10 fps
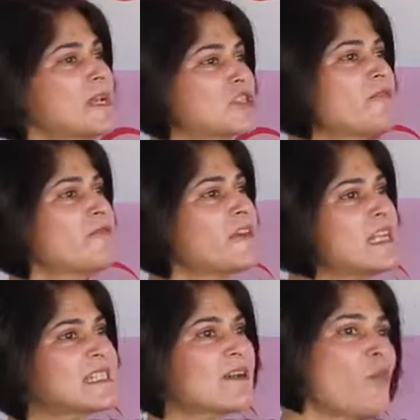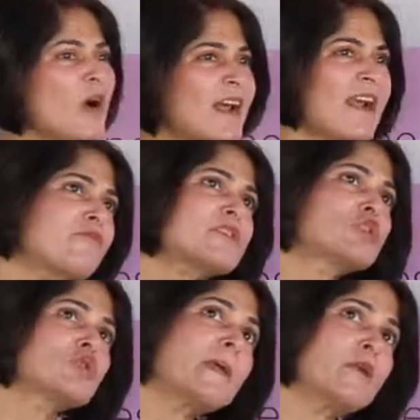patient feels that what kind of a
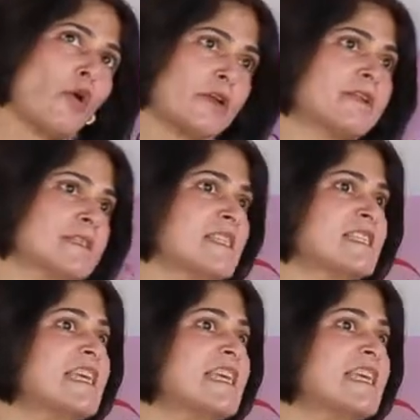stupid doctor is this?